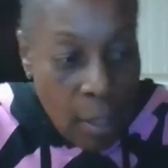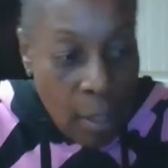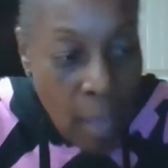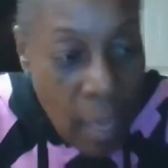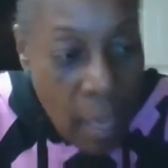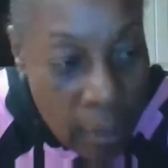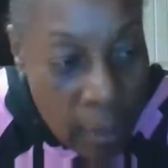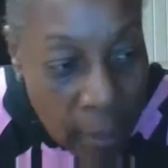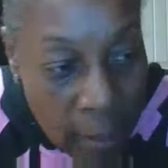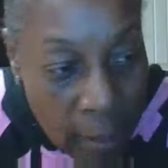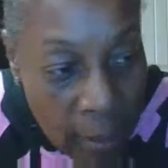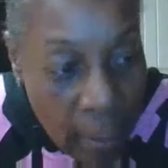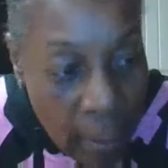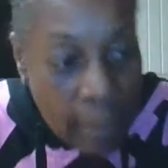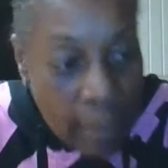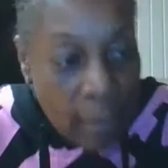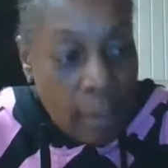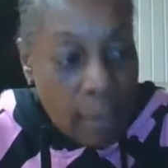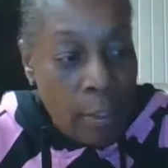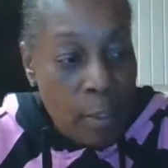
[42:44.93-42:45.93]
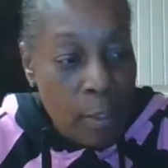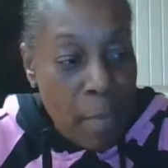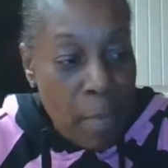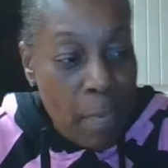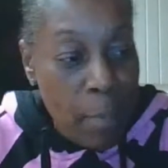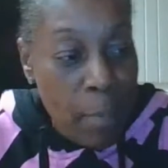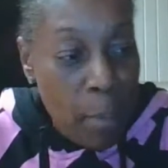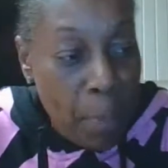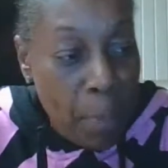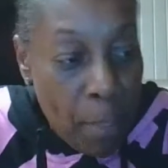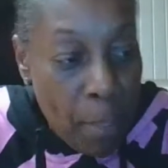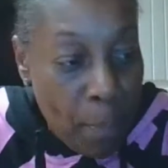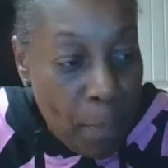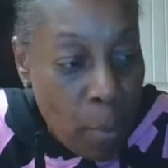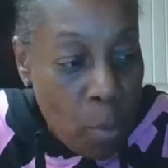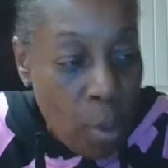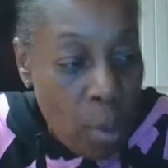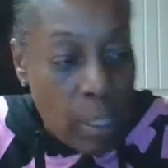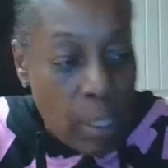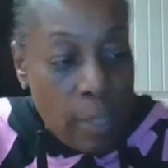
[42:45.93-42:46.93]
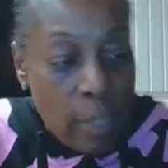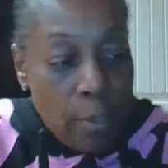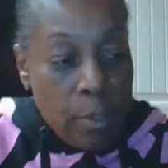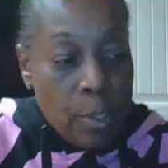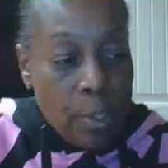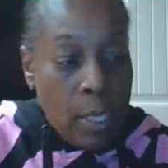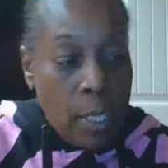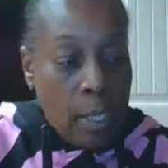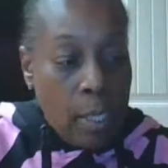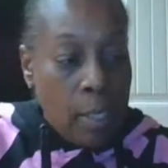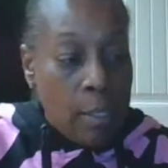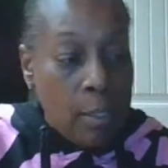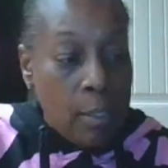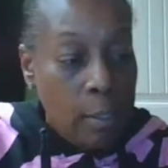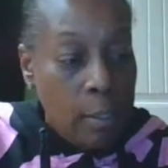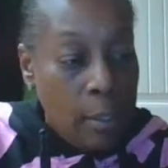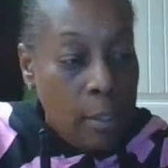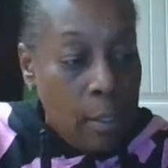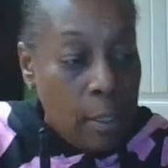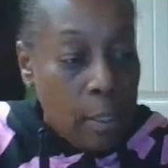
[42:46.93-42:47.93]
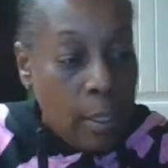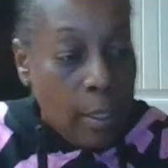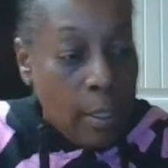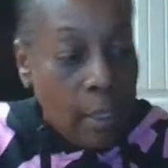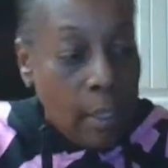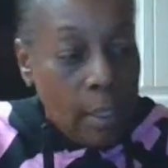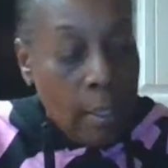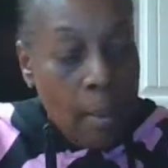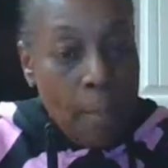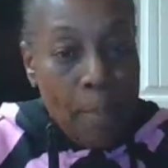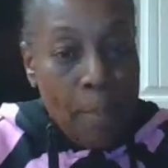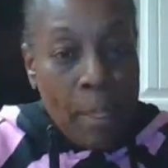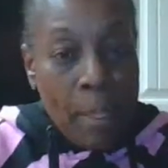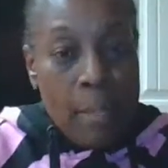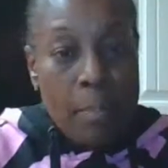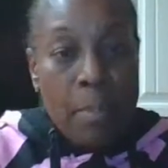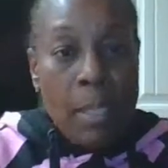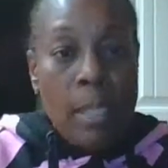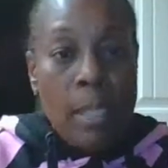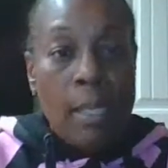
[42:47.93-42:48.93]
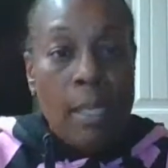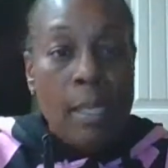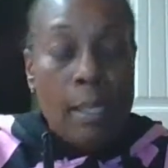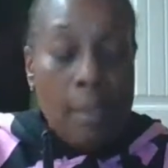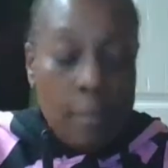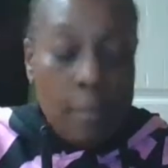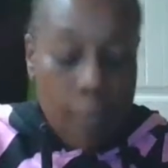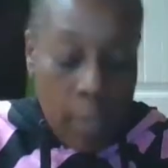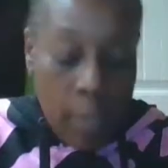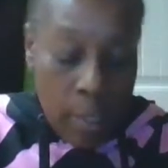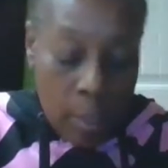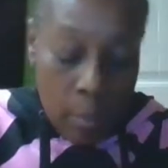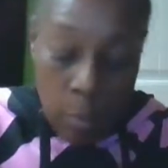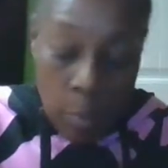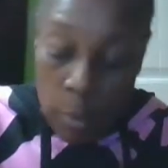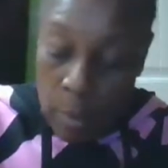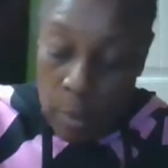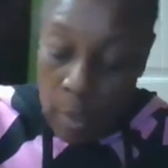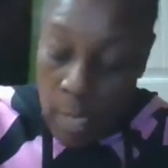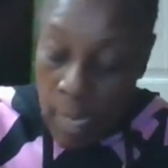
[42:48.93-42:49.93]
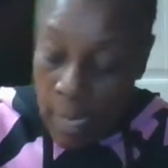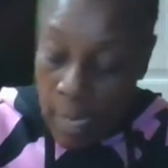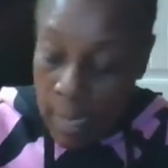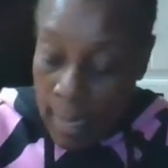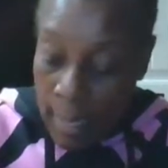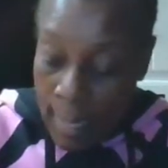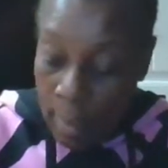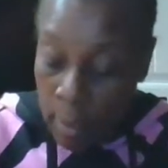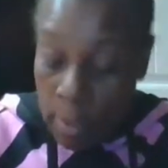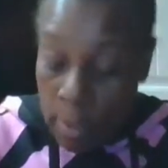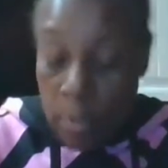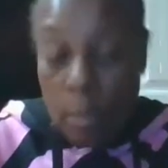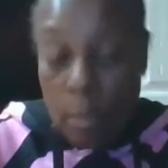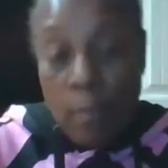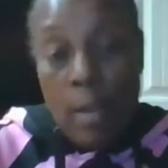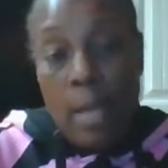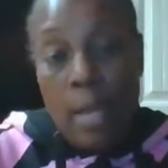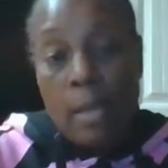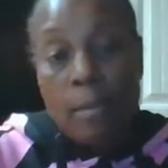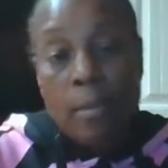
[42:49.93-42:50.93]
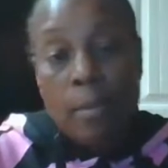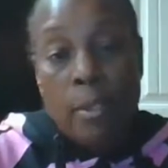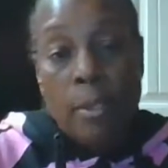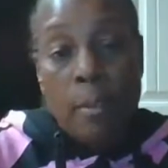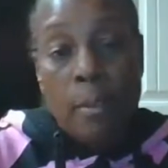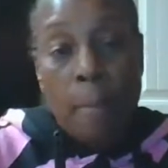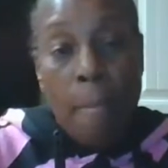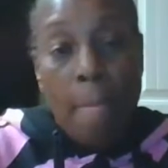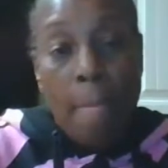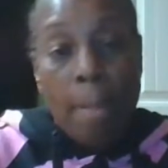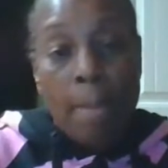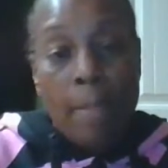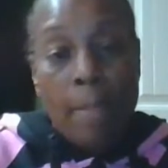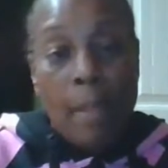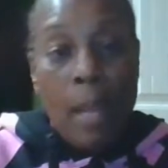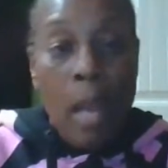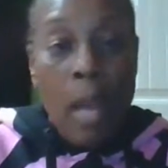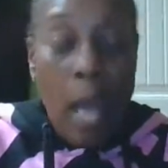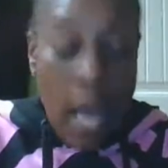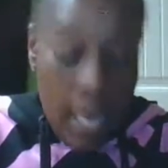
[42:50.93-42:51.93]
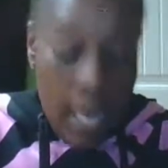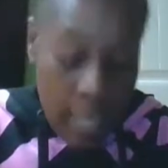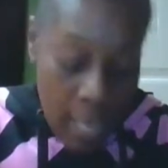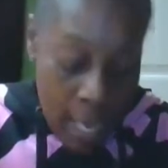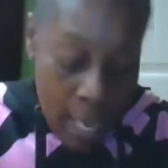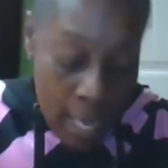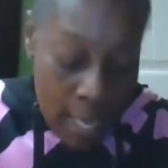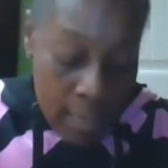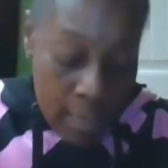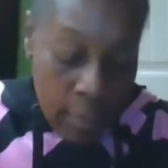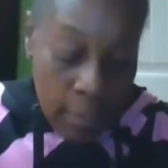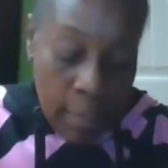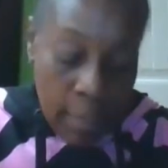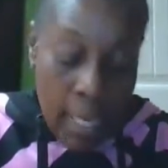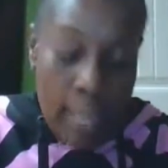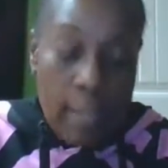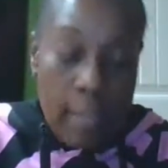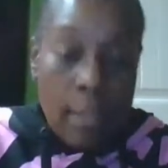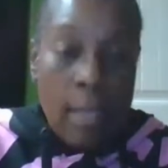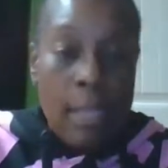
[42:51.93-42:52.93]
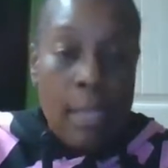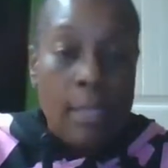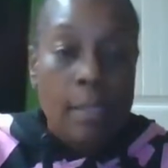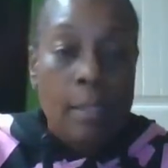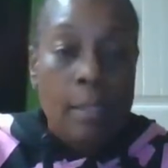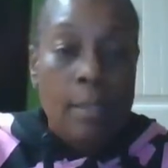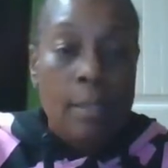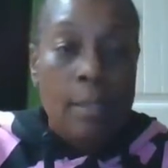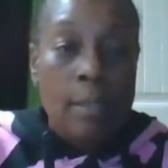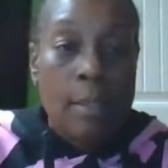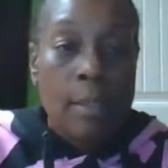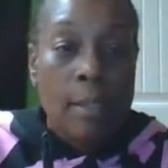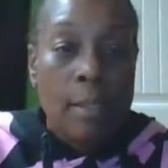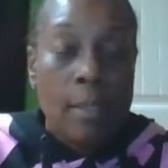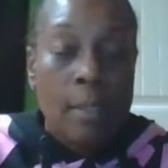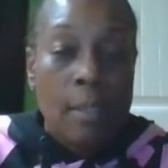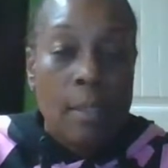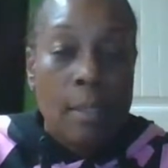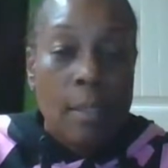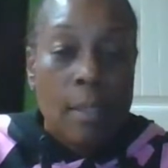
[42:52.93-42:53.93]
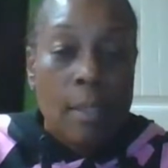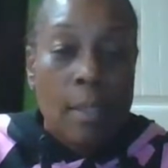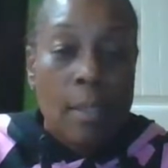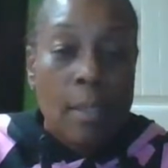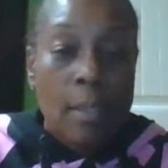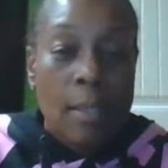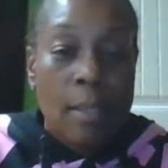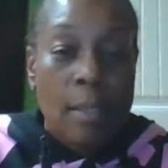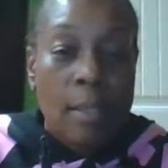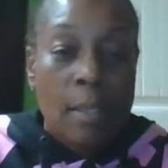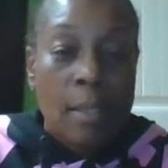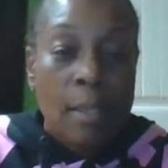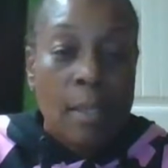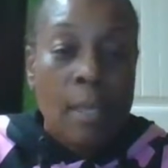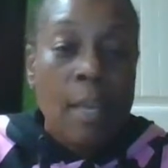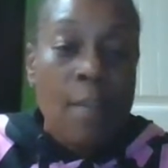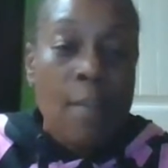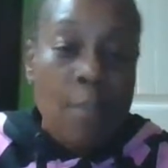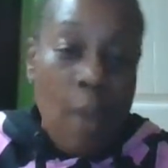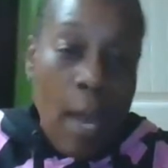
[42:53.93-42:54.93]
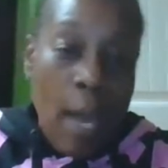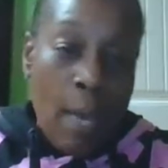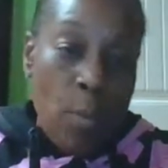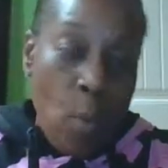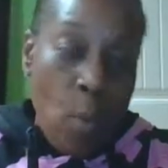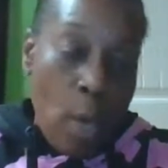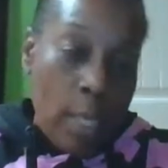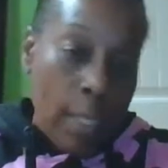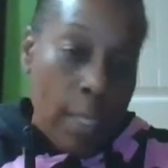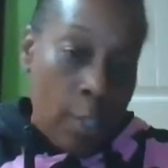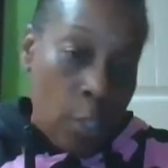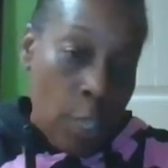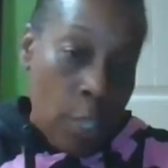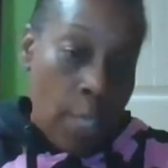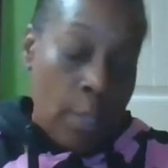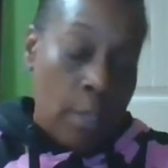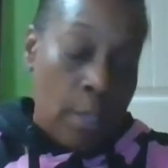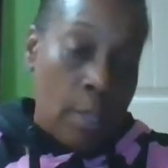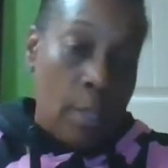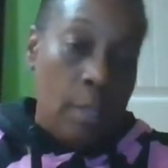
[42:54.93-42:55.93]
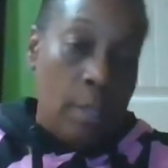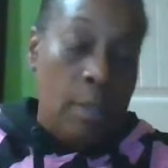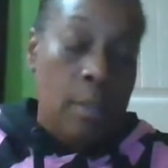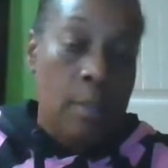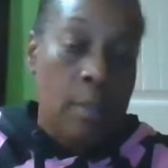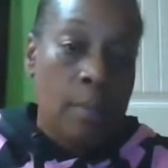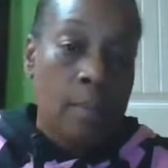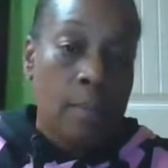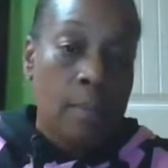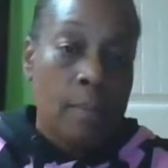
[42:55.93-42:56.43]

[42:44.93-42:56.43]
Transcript: I look at it like this, maybe people won't understand, but being a victim and now a survivor, I look at it like this. If I wanted justice,